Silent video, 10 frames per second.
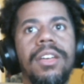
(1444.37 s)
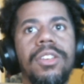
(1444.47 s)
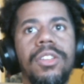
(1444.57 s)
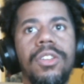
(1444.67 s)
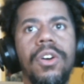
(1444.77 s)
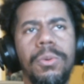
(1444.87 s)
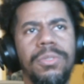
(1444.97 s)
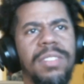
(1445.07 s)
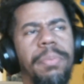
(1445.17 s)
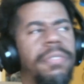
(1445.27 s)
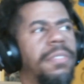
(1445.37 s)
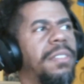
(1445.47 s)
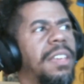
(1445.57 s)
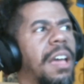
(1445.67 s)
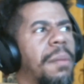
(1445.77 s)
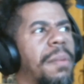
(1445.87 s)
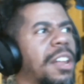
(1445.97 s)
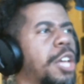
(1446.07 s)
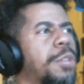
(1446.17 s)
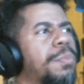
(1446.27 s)
You know, he was like, yeah,
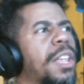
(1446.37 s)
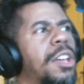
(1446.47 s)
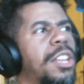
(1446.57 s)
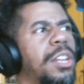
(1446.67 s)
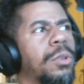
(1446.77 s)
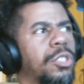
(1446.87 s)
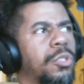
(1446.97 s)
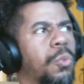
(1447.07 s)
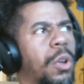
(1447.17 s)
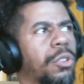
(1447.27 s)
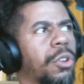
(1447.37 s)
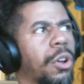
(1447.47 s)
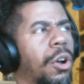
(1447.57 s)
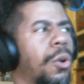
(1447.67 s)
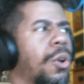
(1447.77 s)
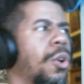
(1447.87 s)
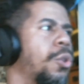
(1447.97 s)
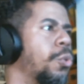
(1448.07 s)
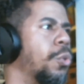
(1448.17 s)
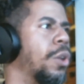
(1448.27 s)
man. Like there was this one girl
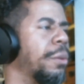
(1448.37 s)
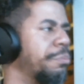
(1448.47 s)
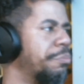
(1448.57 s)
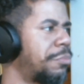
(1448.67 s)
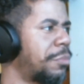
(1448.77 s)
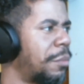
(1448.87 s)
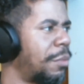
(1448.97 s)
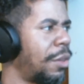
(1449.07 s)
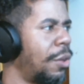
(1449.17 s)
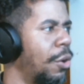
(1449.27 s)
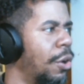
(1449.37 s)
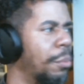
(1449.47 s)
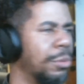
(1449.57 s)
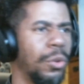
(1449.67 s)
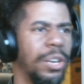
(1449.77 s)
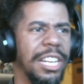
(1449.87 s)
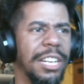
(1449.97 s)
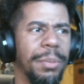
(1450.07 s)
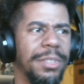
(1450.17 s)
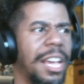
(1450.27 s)
who started
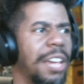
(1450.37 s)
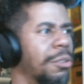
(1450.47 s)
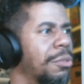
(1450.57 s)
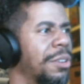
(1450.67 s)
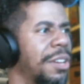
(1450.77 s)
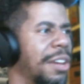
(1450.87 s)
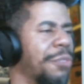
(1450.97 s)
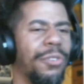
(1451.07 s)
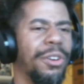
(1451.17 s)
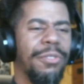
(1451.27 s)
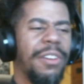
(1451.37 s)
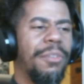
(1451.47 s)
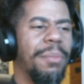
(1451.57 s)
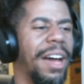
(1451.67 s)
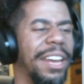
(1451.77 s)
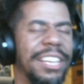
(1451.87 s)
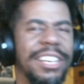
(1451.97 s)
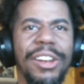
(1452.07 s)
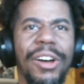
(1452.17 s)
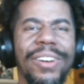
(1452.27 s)
eating a potato in front of everybody,
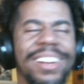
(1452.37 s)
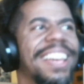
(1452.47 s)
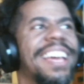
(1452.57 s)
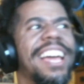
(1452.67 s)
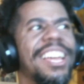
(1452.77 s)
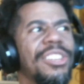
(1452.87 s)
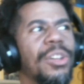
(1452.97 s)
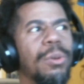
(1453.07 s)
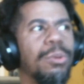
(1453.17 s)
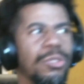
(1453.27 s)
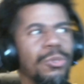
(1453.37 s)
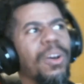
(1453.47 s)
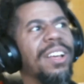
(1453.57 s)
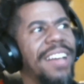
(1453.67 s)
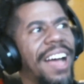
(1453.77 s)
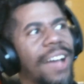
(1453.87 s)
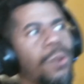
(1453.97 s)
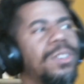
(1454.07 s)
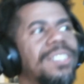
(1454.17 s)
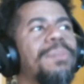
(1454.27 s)
you know. And you know, there was this one guy
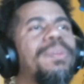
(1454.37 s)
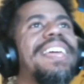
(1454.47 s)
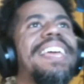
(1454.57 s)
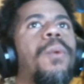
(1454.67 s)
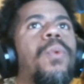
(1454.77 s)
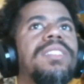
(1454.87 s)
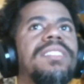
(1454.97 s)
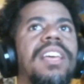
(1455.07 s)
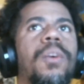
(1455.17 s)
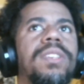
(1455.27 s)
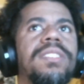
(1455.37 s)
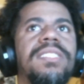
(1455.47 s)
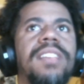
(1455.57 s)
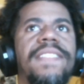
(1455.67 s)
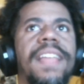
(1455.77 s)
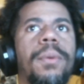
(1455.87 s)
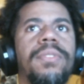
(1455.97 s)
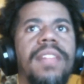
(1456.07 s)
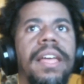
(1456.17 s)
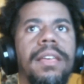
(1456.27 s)
who just, but like it wasn't stuff that
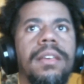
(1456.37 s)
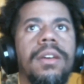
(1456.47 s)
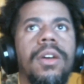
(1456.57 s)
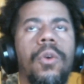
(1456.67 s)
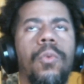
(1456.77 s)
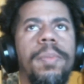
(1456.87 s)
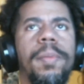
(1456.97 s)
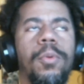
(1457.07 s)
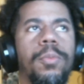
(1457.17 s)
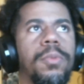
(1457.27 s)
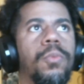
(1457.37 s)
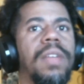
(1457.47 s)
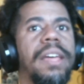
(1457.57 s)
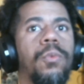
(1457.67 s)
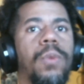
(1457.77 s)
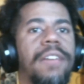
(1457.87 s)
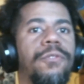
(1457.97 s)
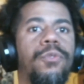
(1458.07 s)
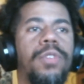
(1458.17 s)
was like where people, like if